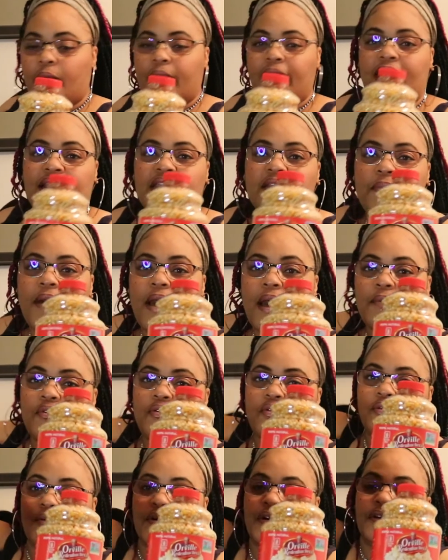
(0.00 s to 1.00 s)
we got the
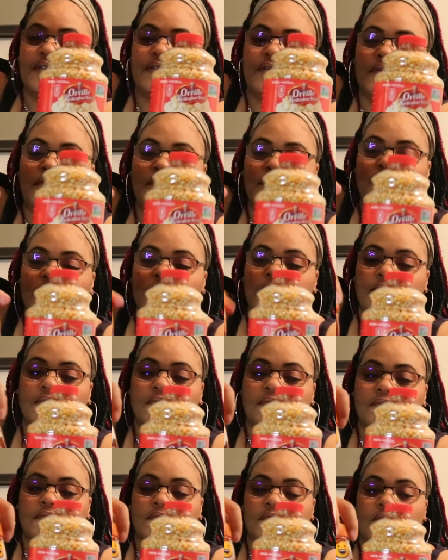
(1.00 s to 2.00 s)
popcorn.
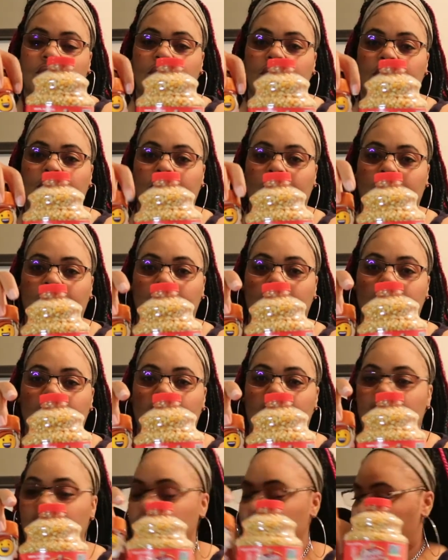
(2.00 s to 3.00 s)

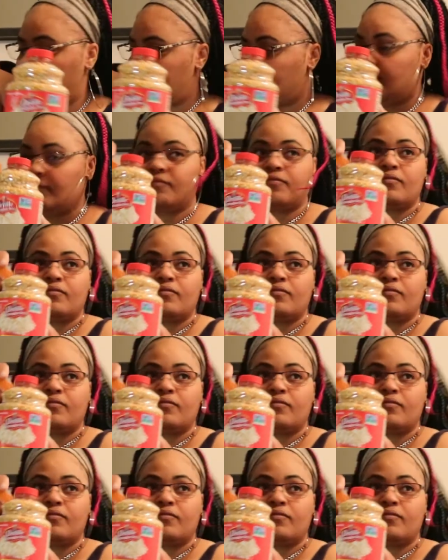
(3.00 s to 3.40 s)
Yes,